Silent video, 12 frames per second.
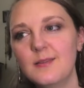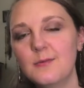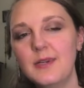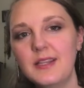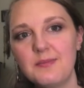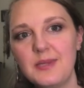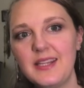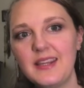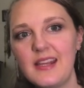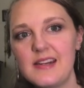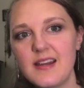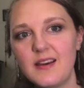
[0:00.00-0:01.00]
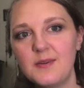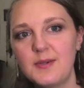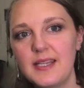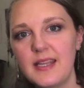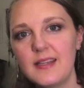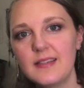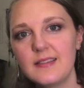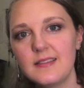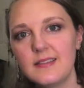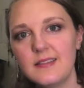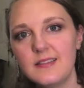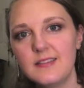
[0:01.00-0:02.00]
with me the entire weekend.
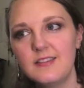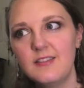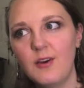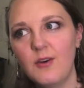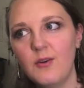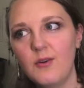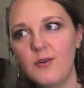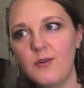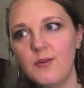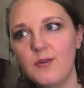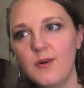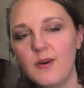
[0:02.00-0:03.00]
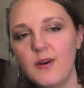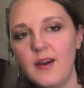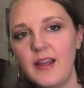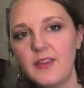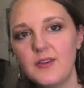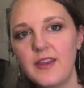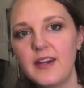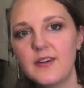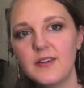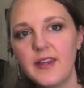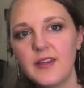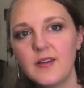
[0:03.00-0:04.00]
So either that
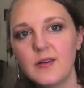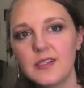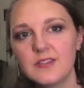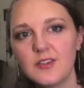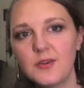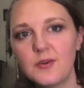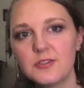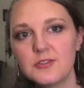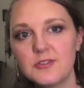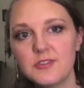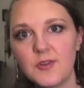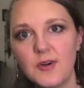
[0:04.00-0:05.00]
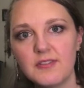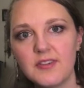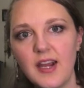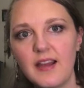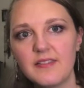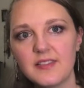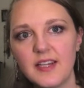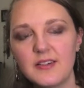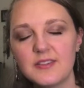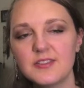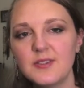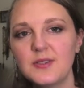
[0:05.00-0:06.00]
or like going to the grocery store for half an
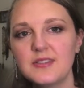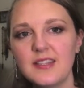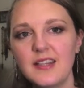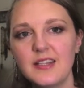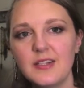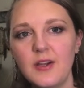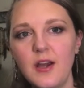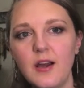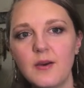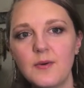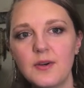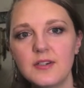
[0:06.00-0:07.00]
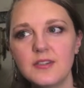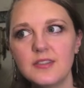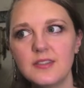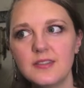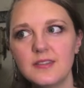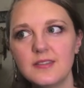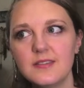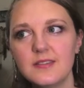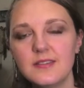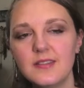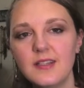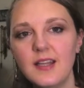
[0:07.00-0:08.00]
hour. So it's a little awkward.
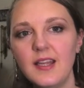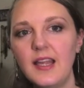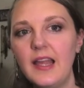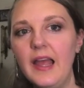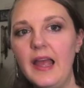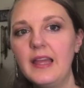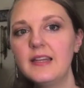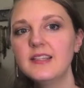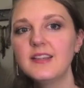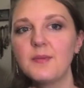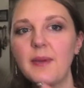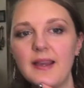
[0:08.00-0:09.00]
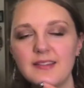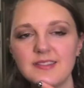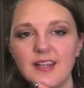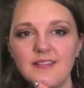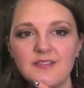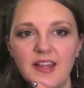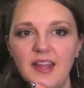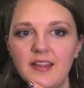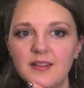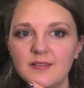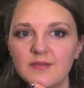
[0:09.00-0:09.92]
And in the past I've like,